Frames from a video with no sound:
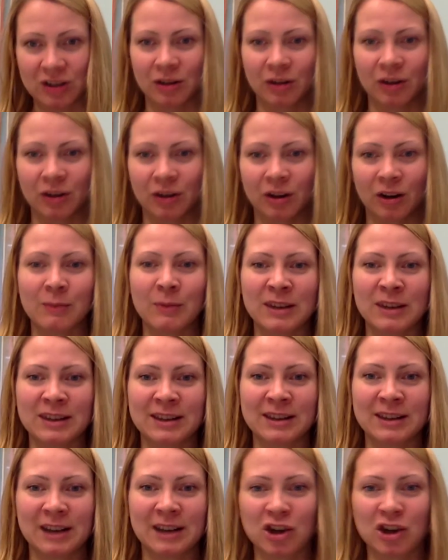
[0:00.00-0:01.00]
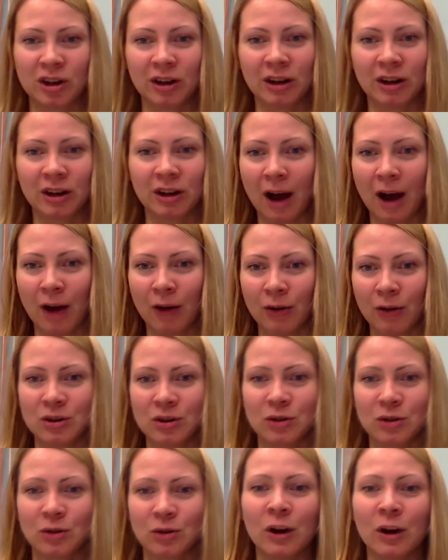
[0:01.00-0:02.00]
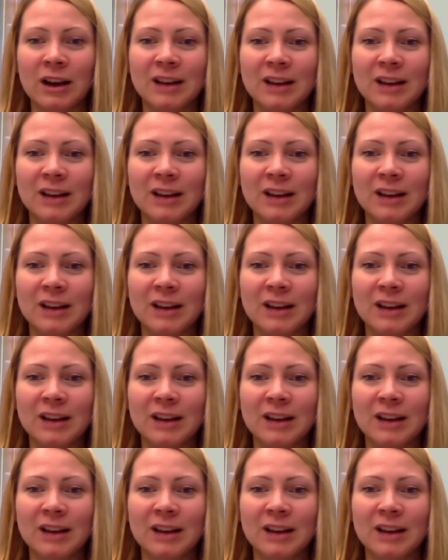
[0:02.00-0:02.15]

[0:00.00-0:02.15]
on automation, and how to